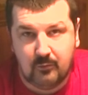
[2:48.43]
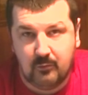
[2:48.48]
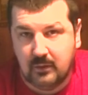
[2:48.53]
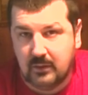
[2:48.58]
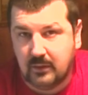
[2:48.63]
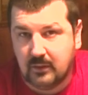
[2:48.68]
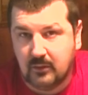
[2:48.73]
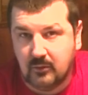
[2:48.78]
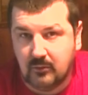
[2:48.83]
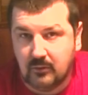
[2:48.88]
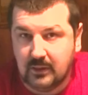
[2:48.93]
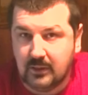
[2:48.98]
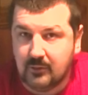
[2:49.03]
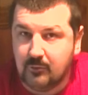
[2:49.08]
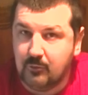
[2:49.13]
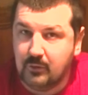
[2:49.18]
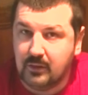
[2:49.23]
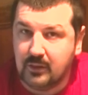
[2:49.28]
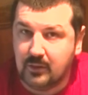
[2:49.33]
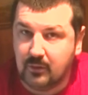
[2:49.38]
We are going
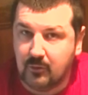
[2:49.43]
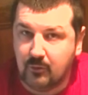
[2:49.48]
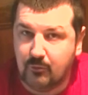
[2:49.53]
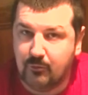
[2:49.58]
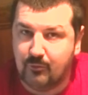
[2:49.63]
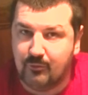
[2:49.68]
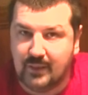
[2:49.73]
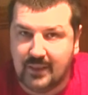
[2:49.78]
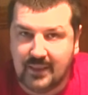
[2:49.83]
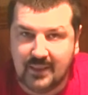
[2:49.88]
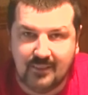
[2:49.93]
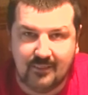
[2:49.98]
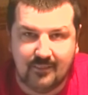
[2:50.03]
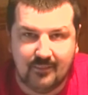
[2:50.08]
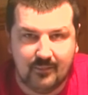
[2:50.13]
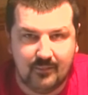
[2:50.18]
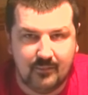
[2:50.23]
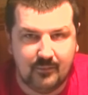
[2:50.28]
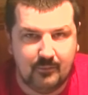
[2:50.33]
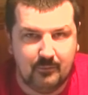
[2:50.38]
where no fan
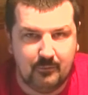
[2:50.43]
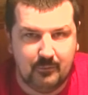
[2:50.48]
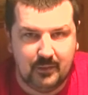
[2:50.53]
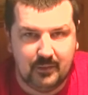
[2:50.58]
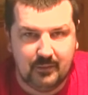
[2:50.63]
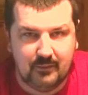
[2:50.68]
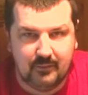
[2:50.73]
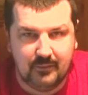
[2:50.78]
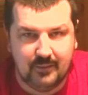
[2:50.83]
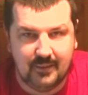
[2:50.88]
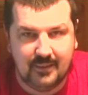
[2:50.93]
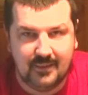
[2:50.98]
or where